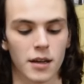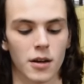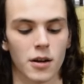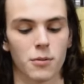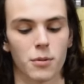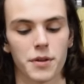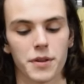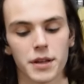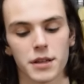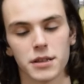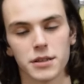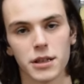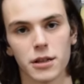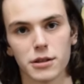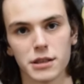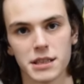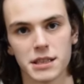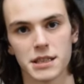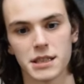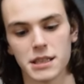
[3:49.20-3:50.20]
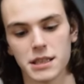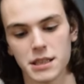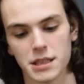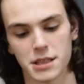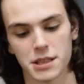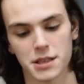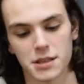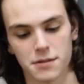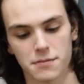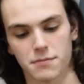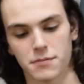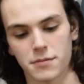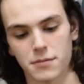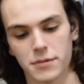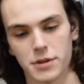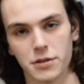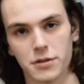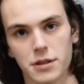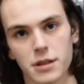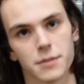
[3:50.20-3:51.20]
One thing to note is these,
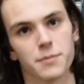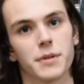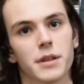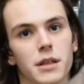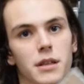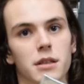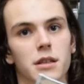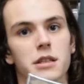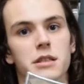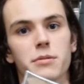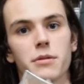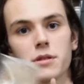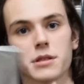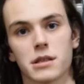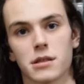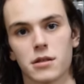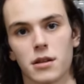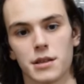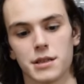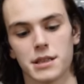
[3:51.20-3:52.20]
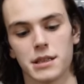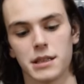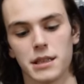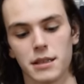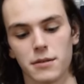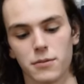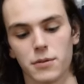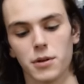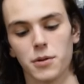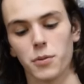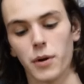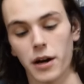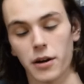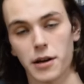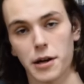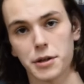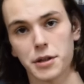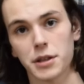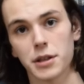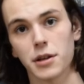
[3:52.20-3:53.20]
due to being exposed to constant heat, will wear
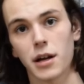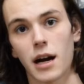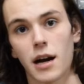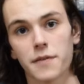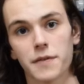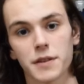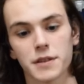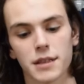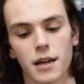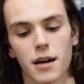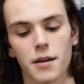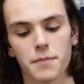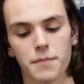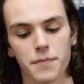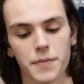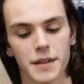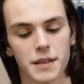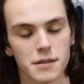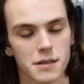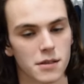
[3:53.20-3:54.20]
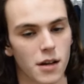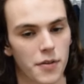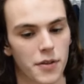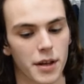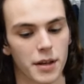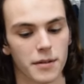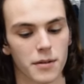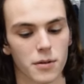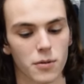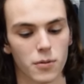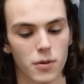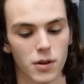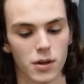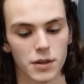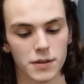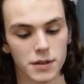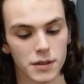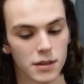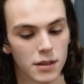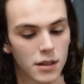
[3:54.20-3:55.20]
out a little after time. It's not the end of the
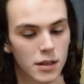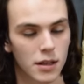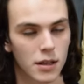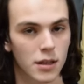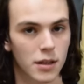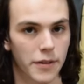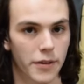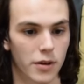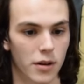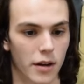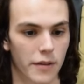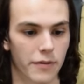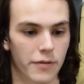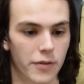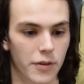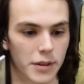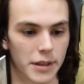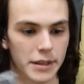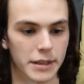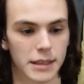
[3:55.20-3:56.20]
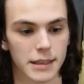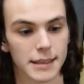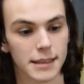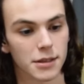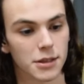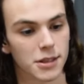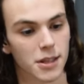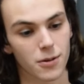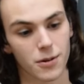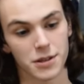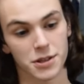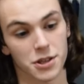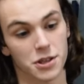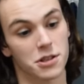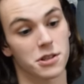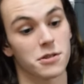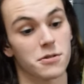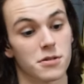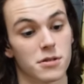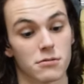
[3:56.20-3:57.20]
world. They're not fully needed. You can always
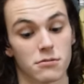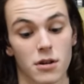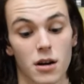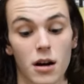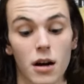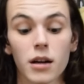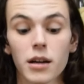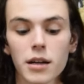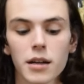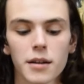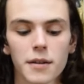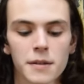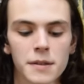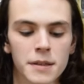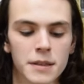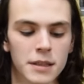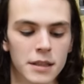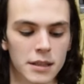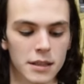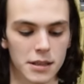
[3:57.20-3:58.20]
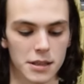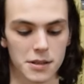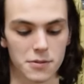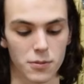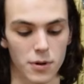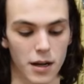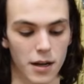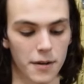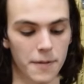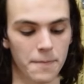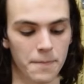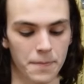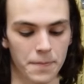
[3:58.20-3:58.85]
just use a rock as well.